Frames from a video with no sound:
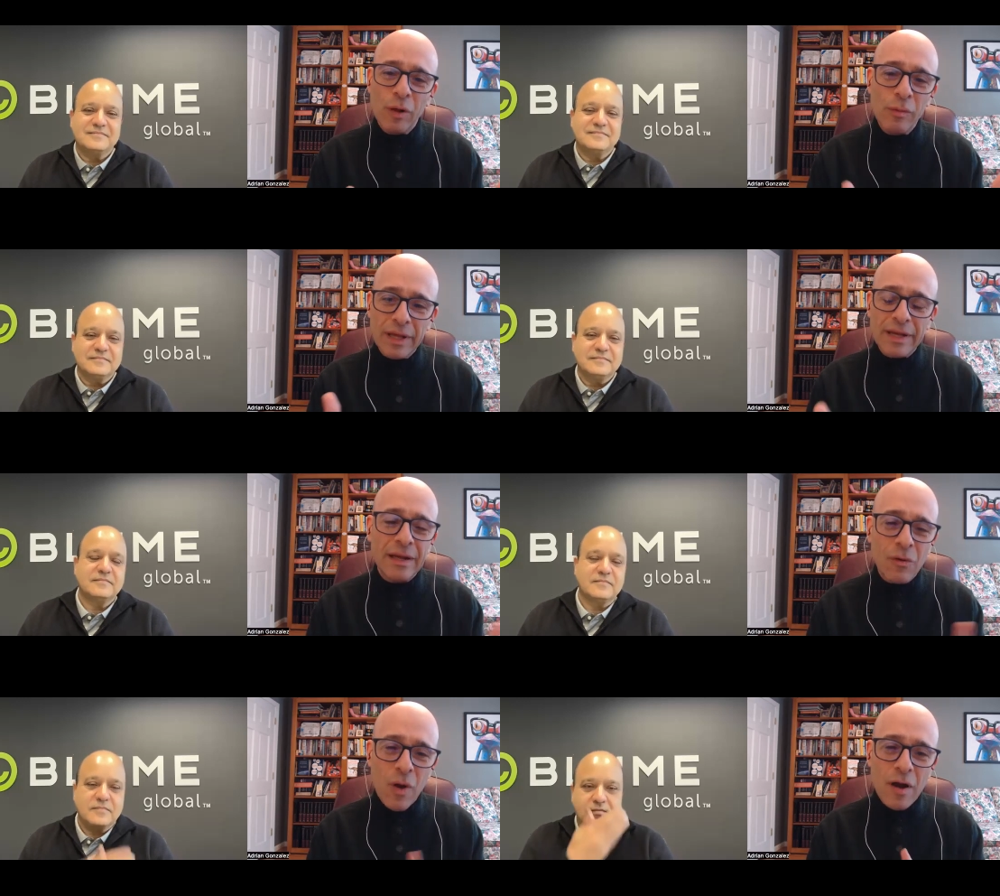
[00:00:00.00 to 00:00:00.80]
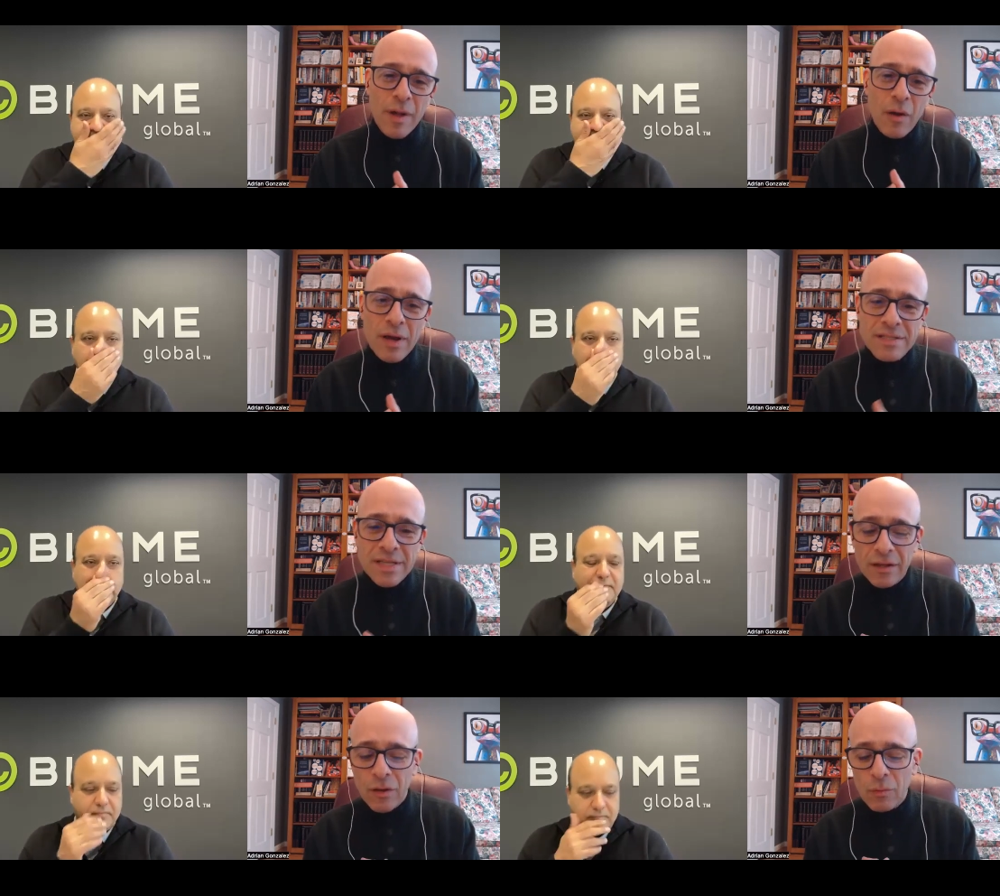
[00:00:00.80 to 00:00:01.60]
Speaker 1: Global getting acquired by Tech
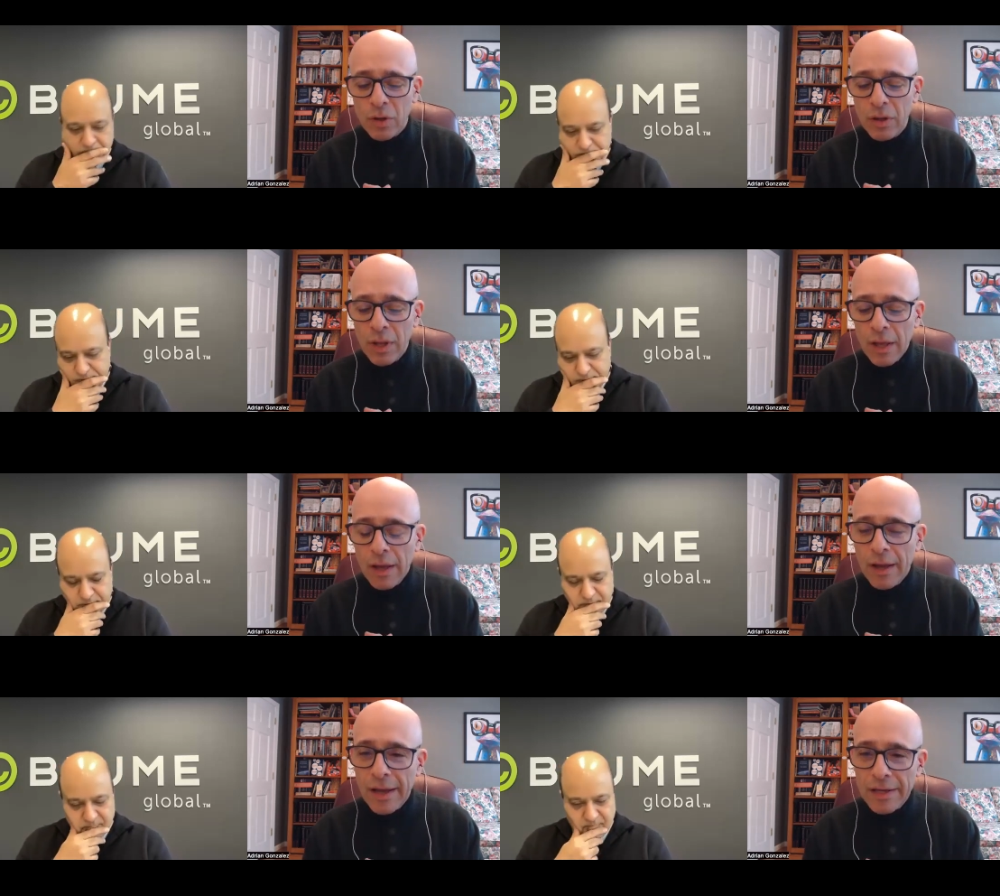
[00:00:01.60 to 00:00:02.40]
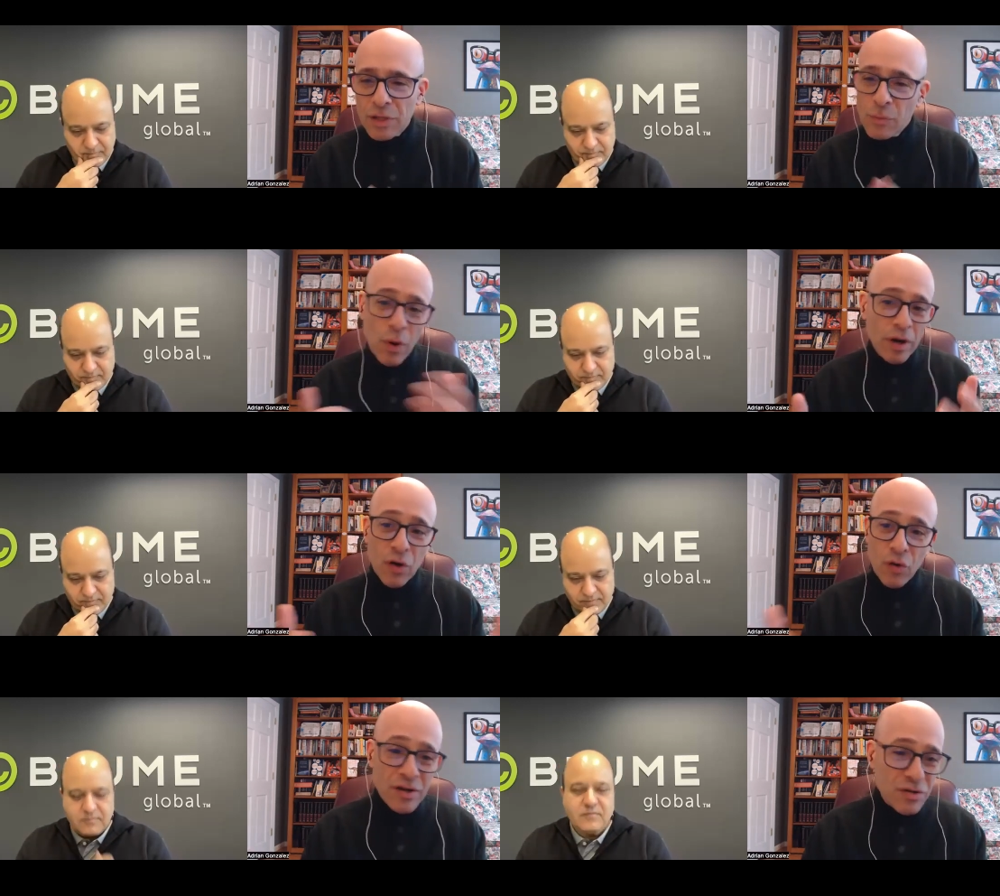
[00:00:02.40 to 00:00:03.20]
Global. Uh, so number one,
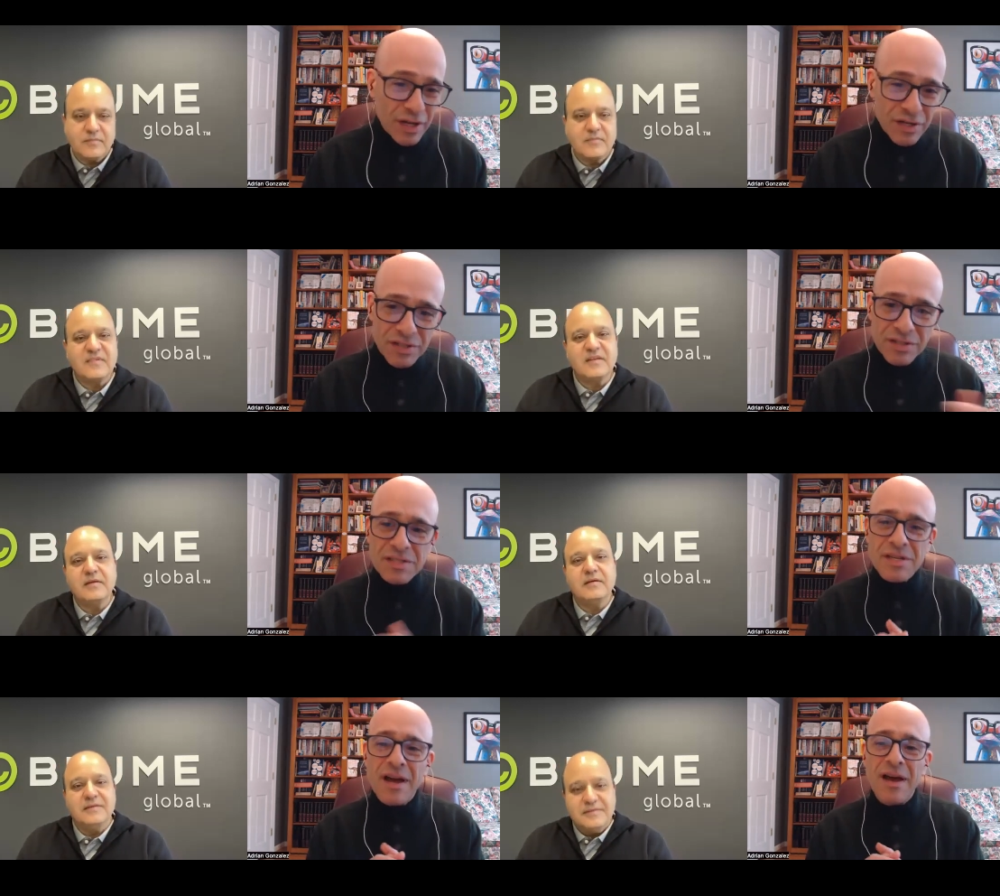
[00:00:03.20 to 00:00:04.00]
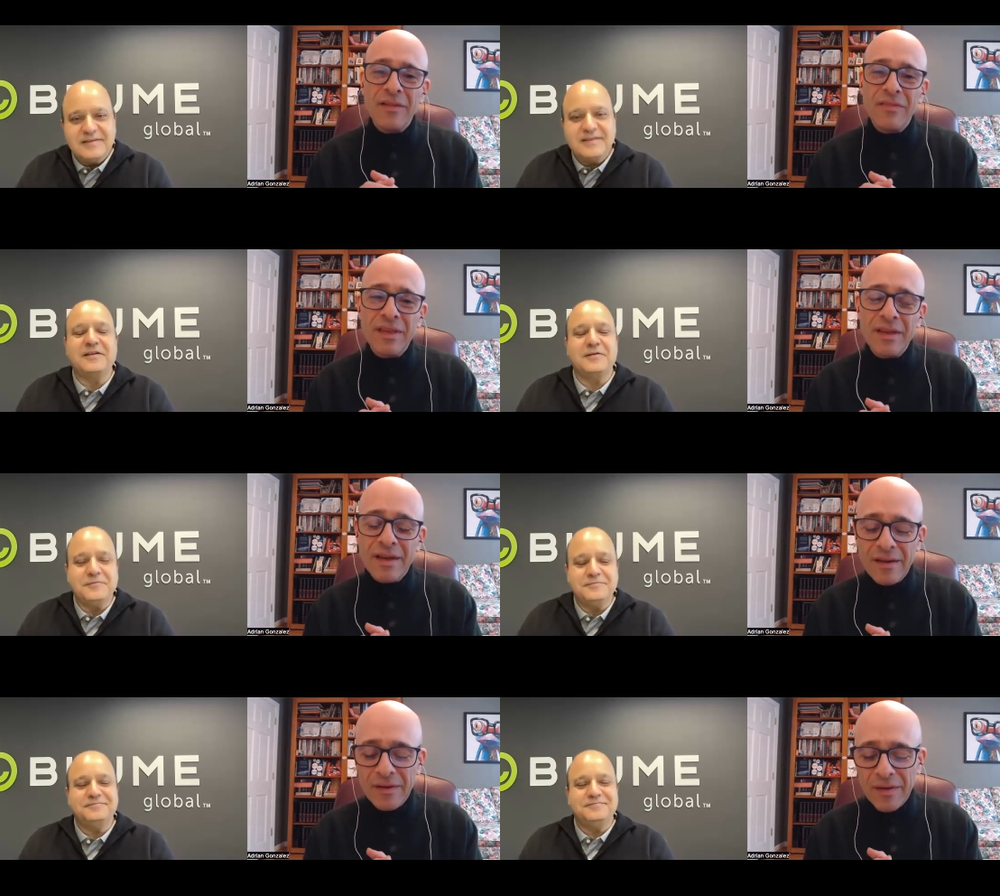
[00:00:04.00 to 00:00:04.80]
congratulations uh, on the
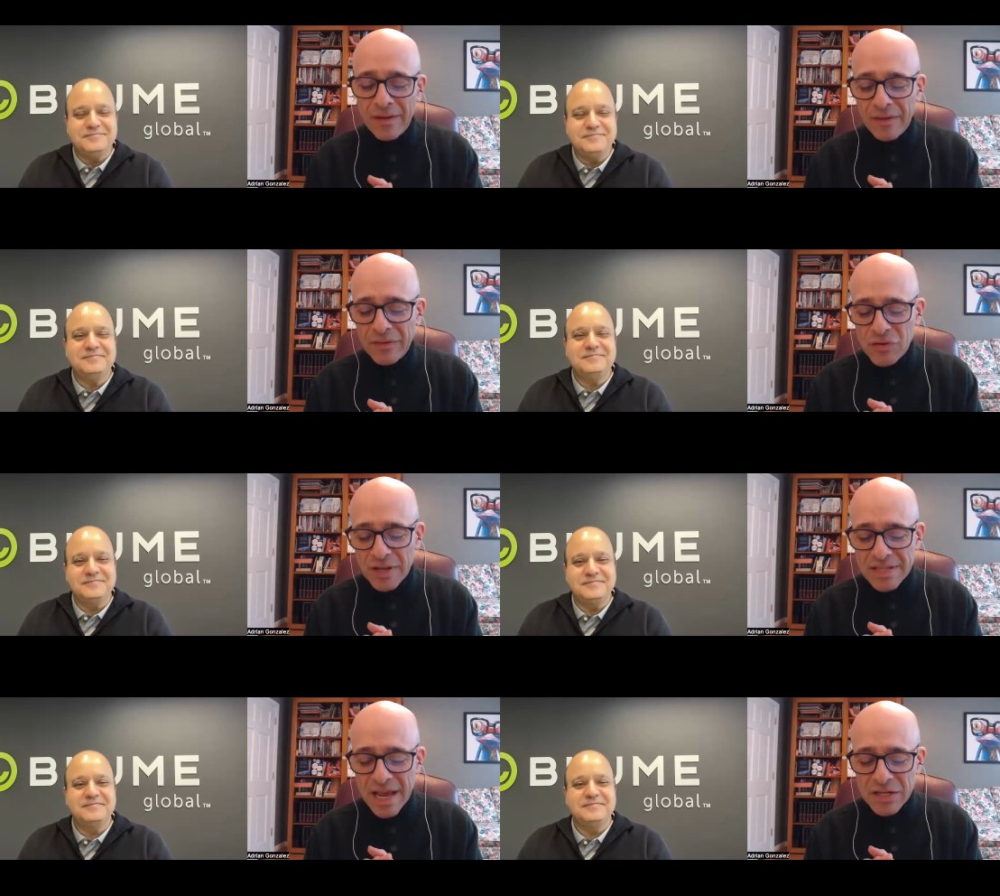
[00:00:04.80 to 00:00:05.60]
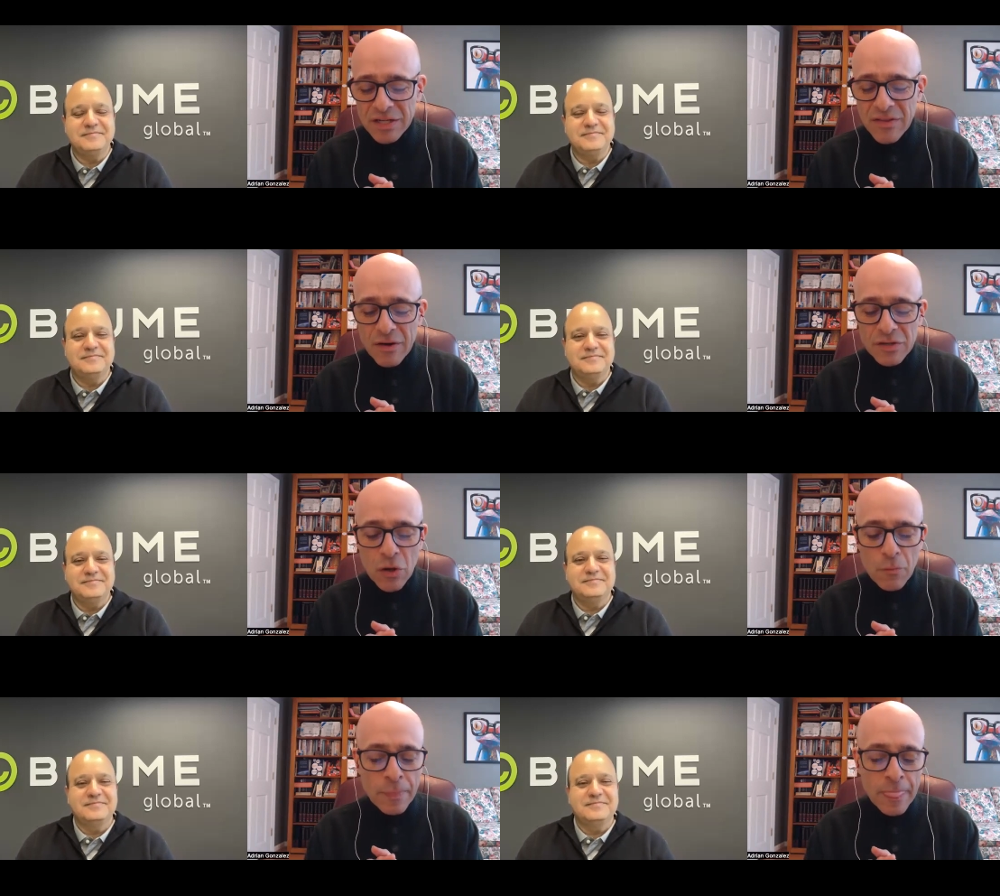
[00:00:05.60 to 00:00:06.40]
uh, uh, on the transaction there.
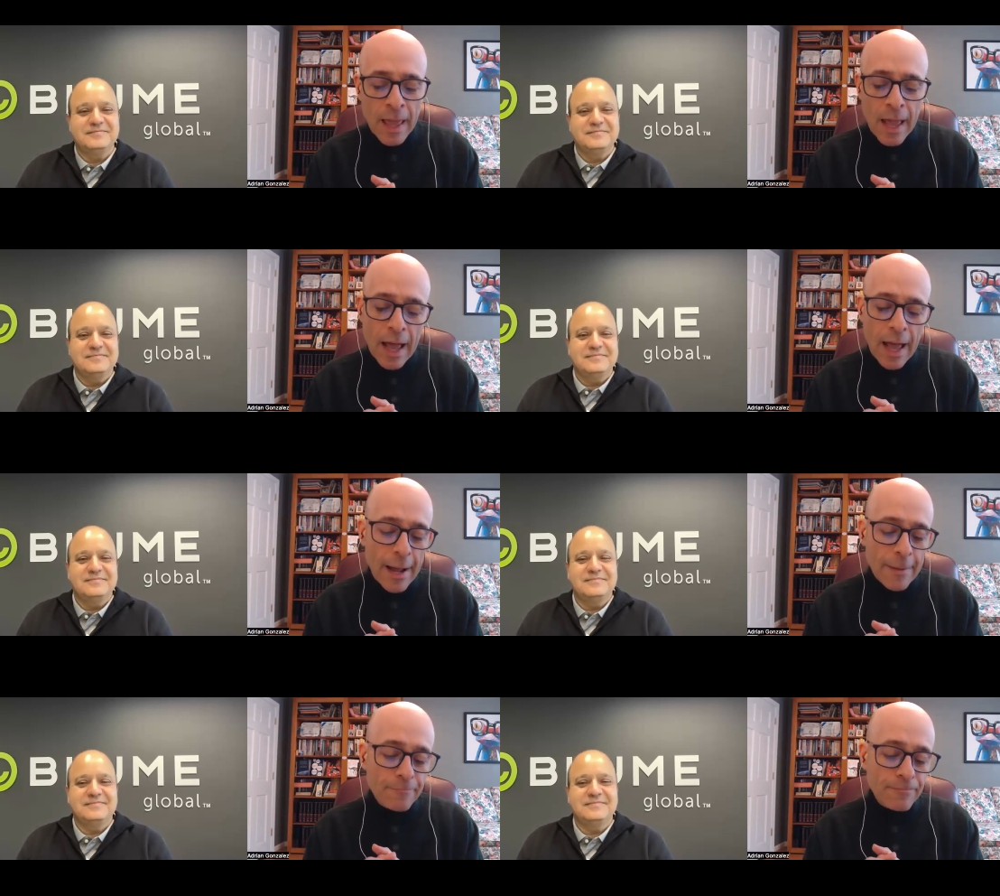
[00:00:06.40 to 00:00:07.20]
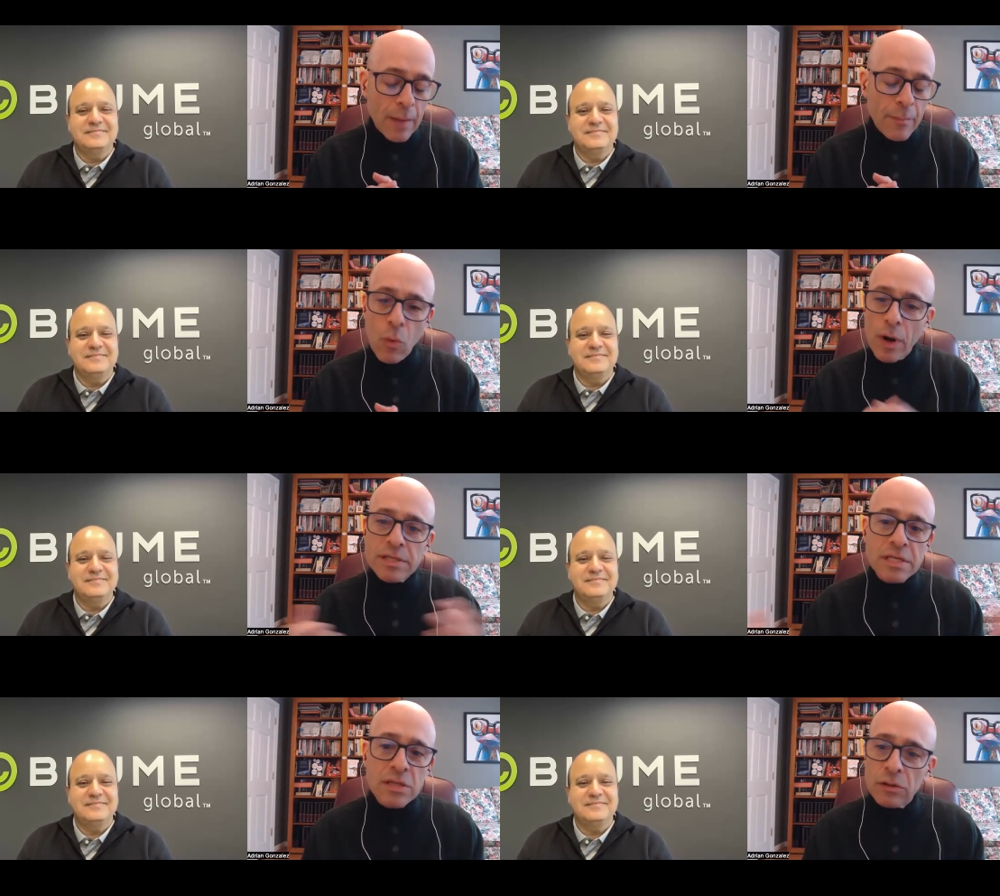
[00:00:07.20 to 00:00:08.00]
So, um, I mean, what does
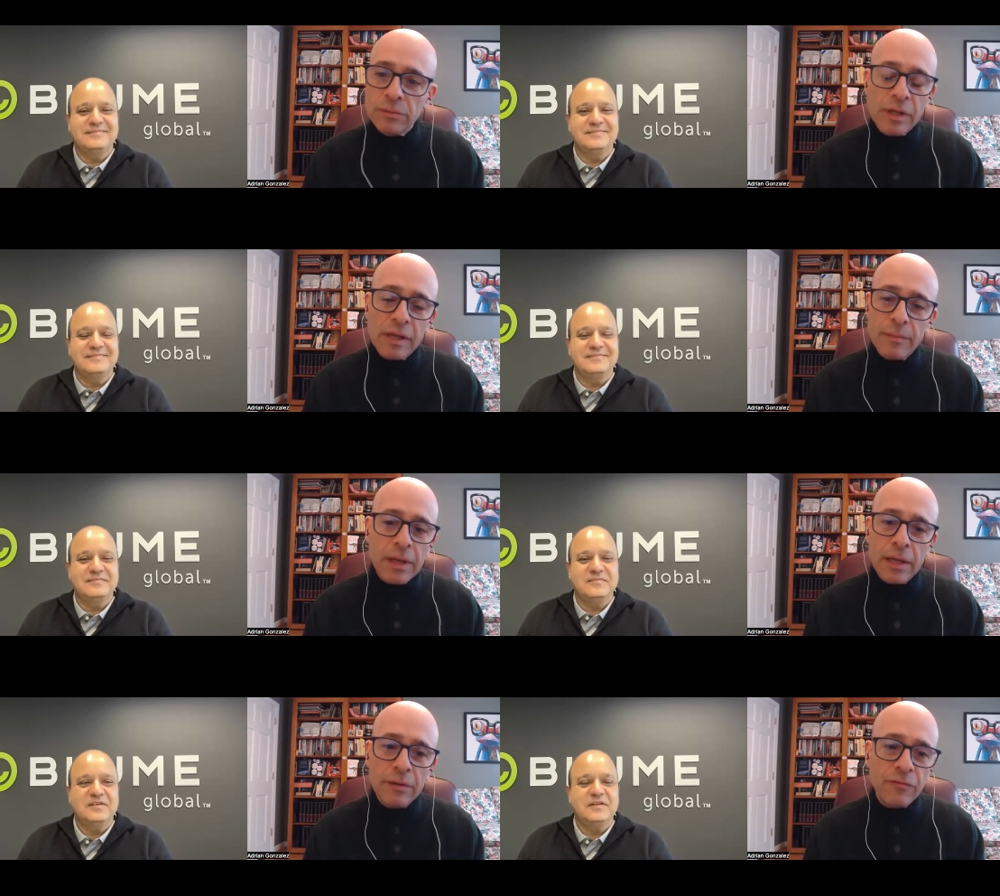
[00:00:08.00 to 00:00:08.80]
this ultimately mean